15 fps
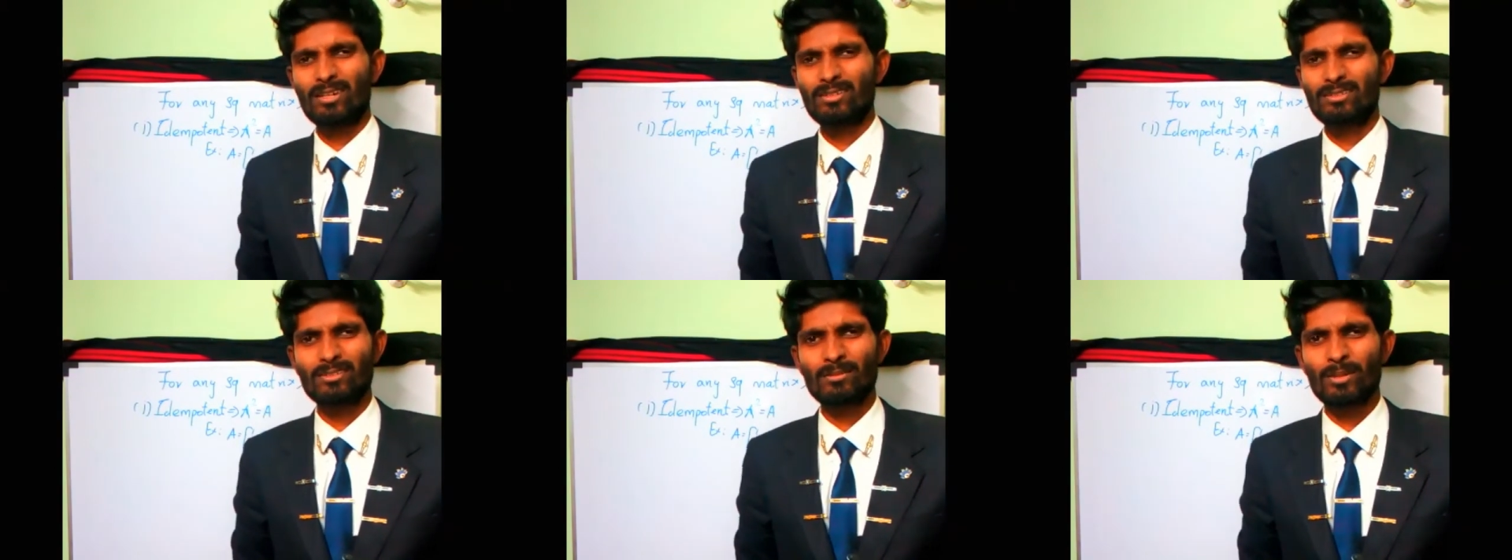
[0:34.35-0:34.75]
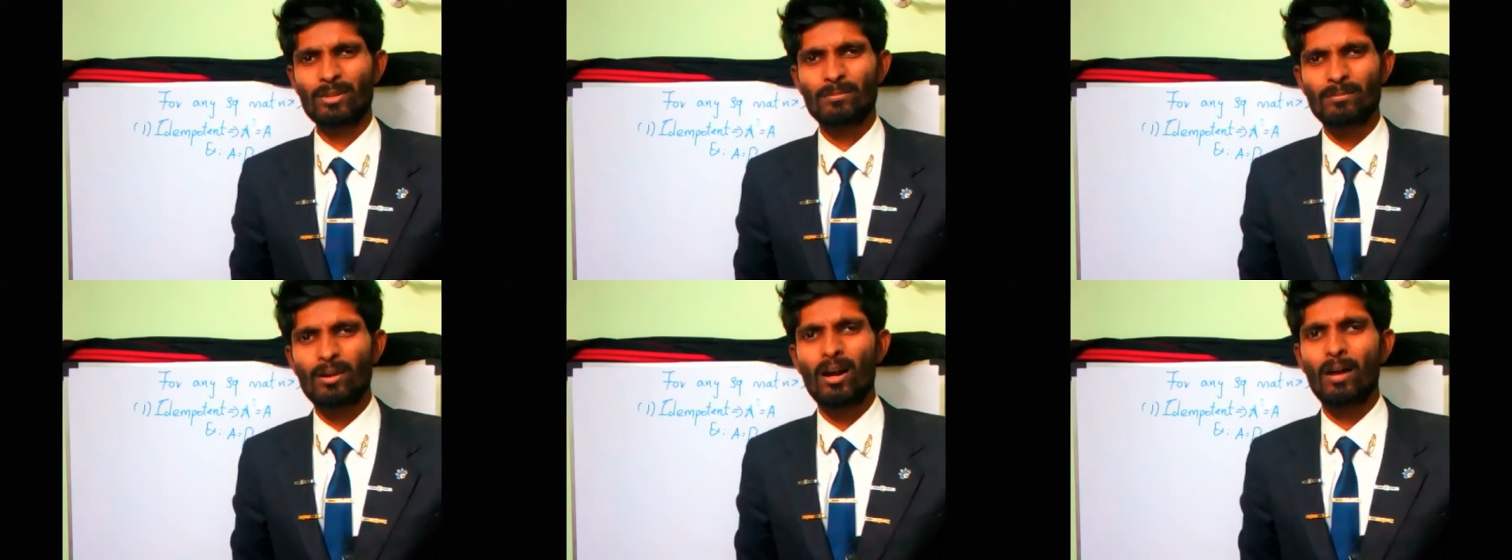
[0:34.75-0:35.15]

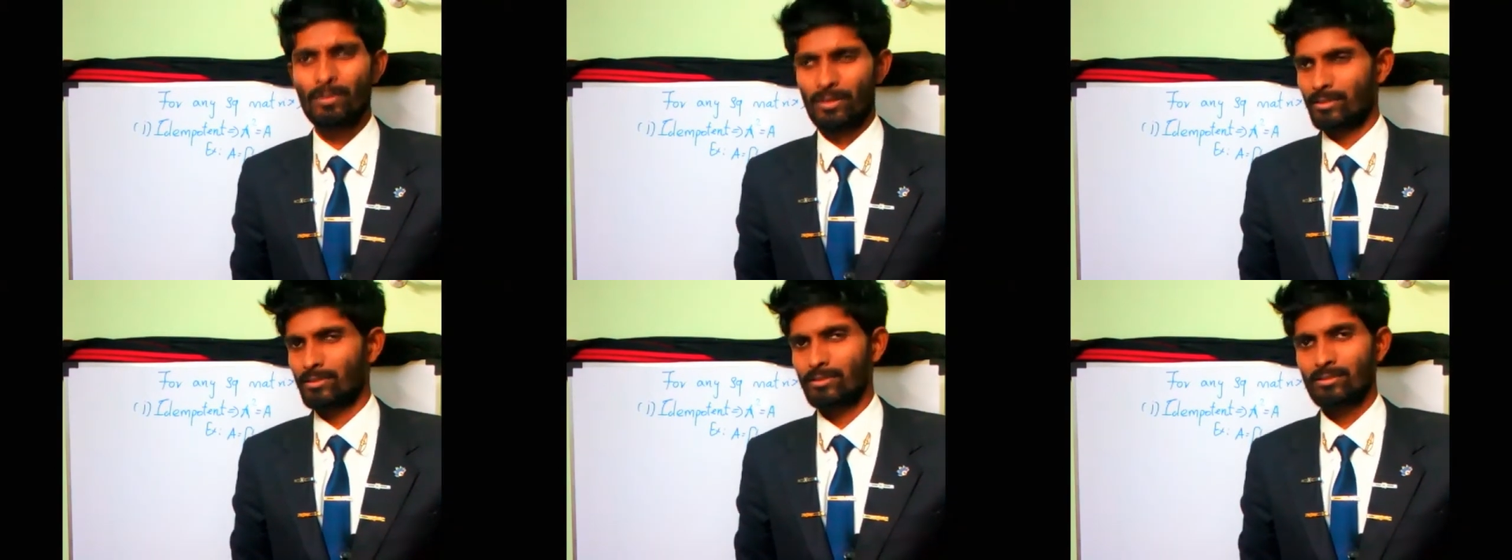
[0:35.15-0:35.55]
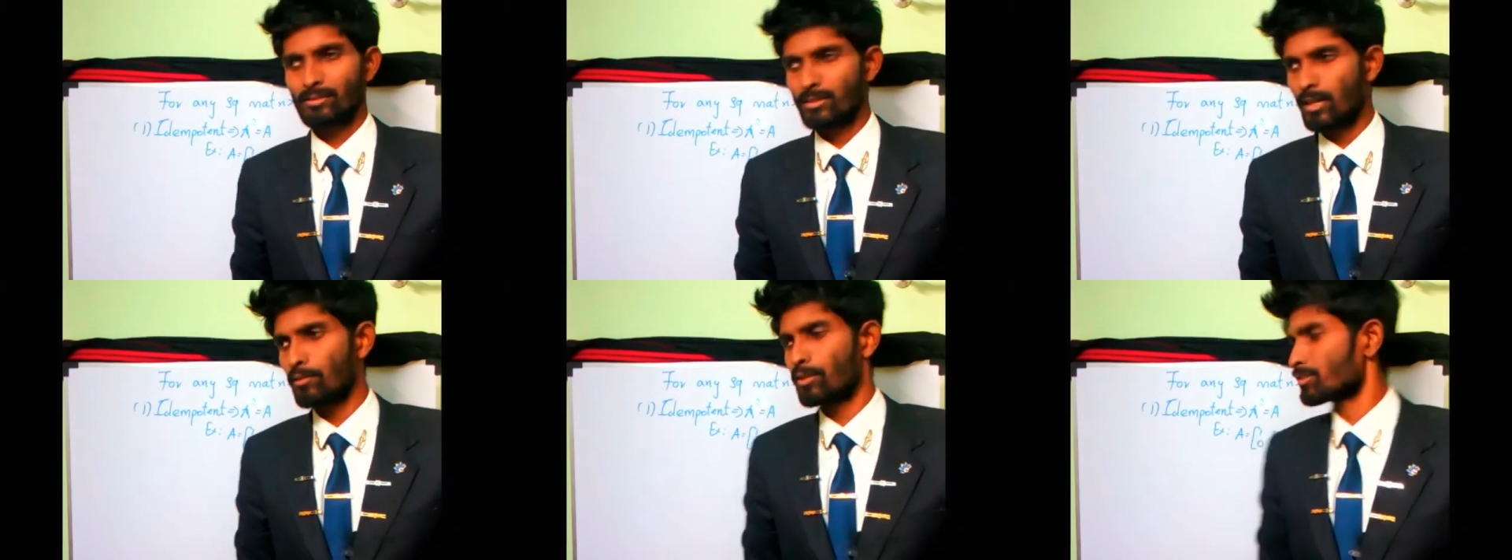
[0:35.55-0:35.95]
determinant property.
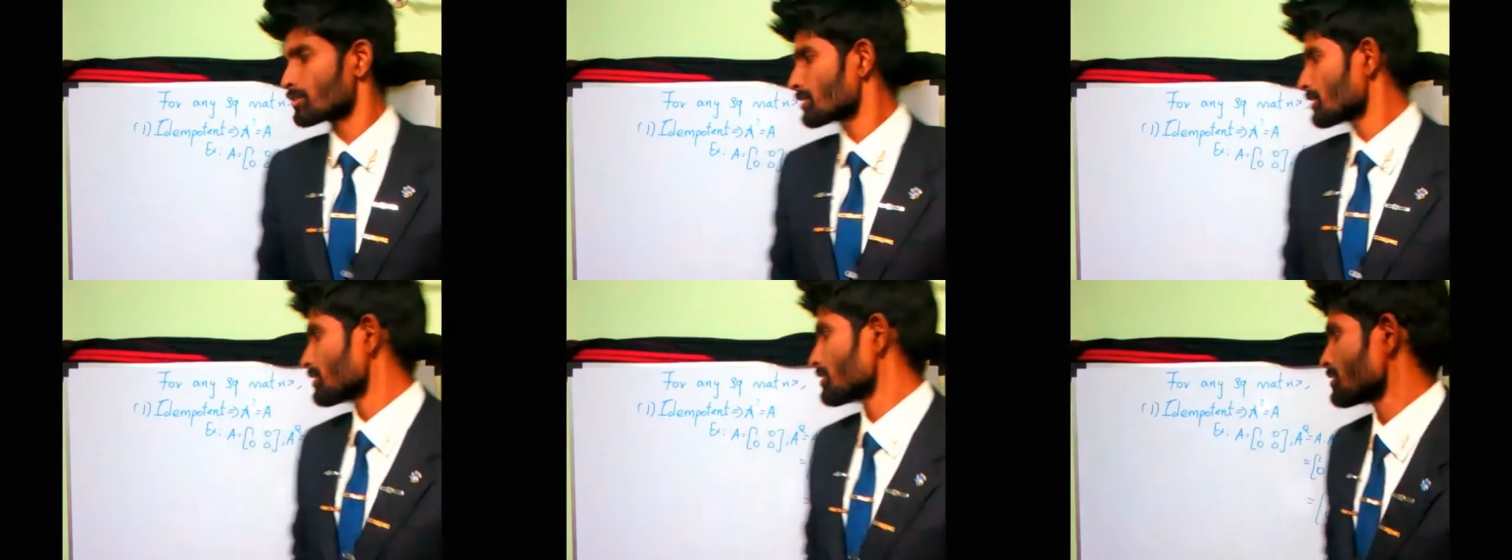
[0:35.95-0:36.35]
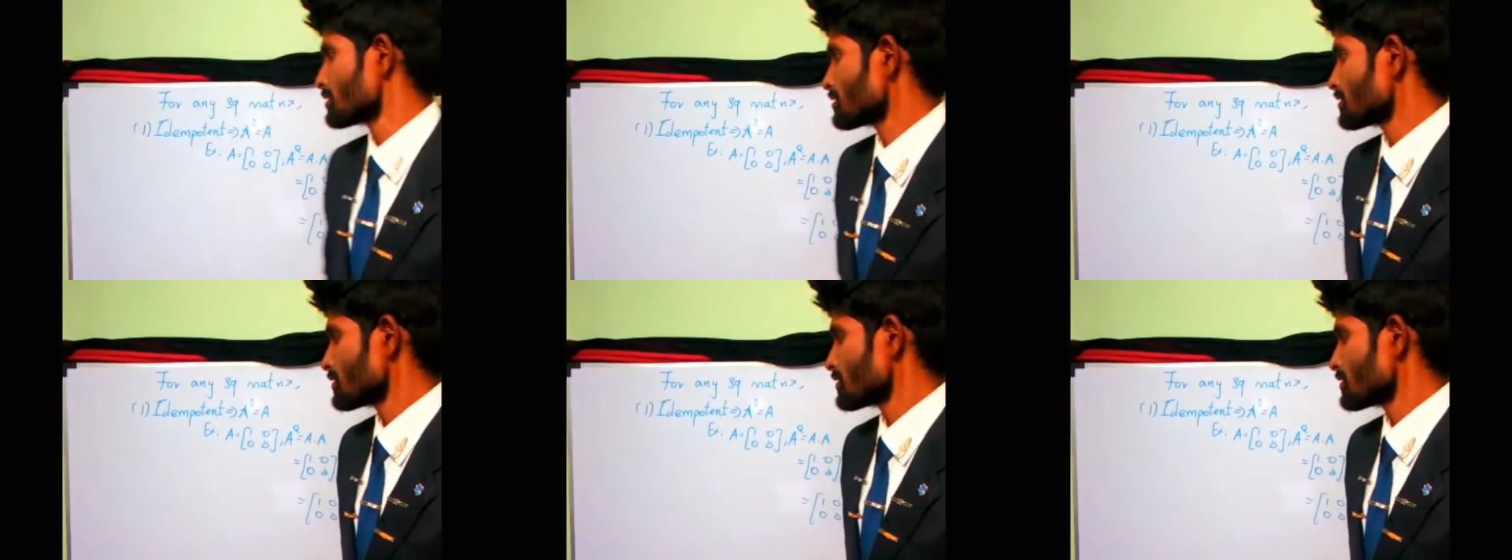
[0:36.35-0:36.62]
Now listen here.